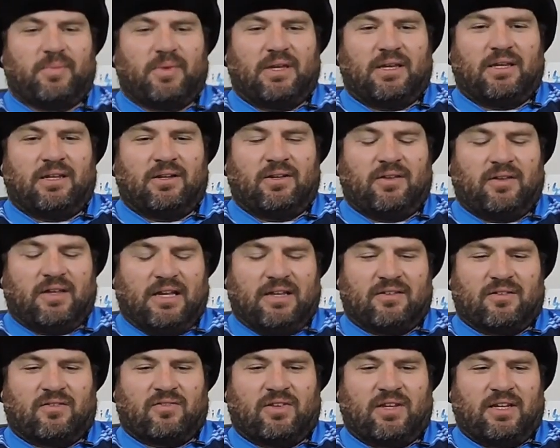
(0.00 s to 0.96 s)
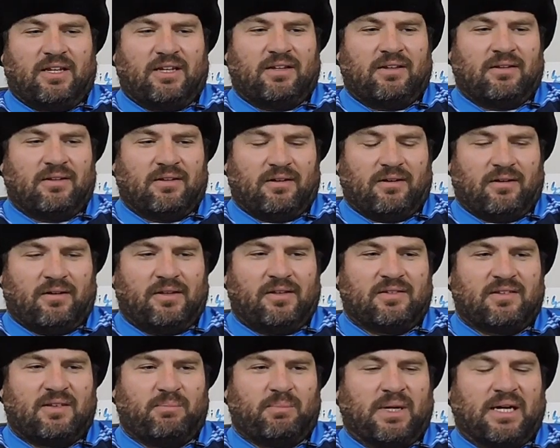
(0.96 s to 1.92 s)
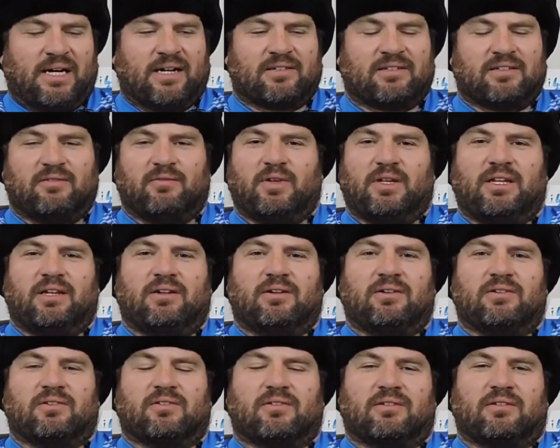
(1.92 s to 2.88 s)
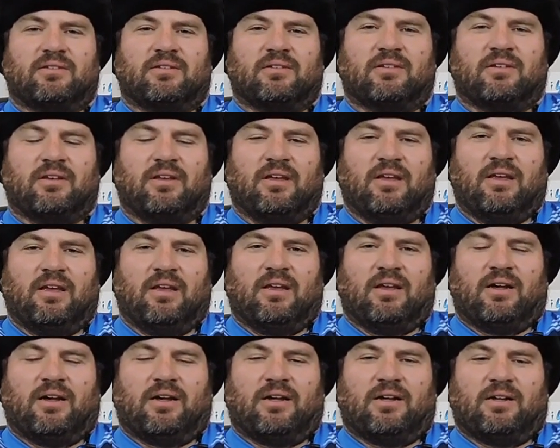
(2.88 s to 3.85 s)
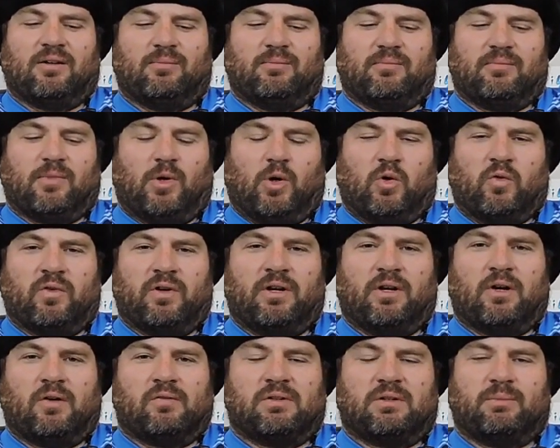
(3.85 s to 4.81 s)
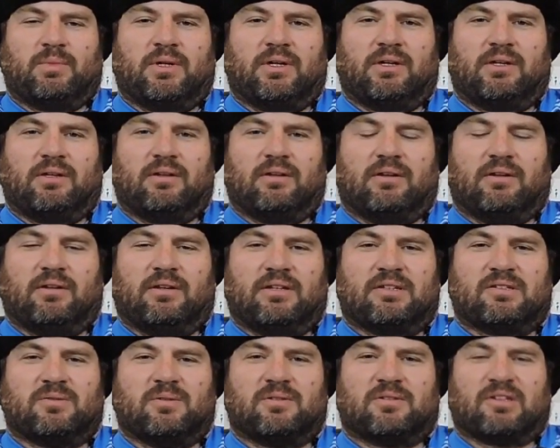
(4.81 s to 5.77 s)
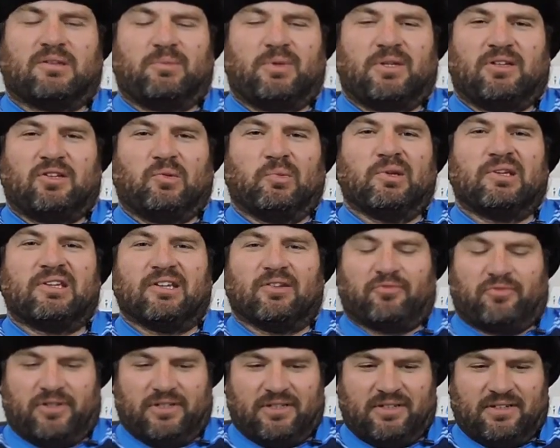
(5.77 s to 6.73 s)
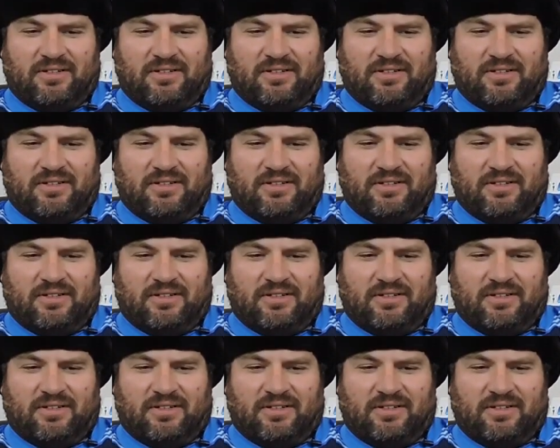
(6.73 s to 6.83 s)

You guys have seen all these unboxing videos over and over, but this one's going to be a little bit different.